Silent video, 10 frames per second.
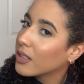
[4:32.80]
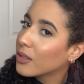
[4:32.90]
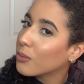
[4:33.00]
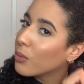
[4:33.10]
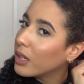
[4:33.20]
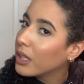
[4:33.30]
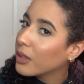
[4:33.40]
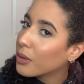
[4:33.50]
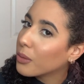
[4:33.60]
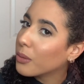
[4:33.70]

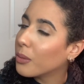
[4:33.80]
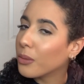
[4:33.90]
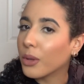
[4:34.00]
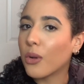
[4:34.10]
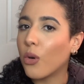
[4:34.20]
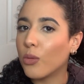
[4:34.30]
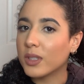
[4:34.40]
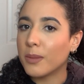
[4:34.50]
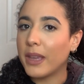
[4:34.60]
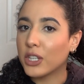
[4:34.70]
running through the comb
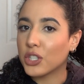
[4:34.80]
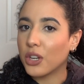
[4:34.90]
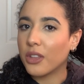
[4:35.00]
to make sure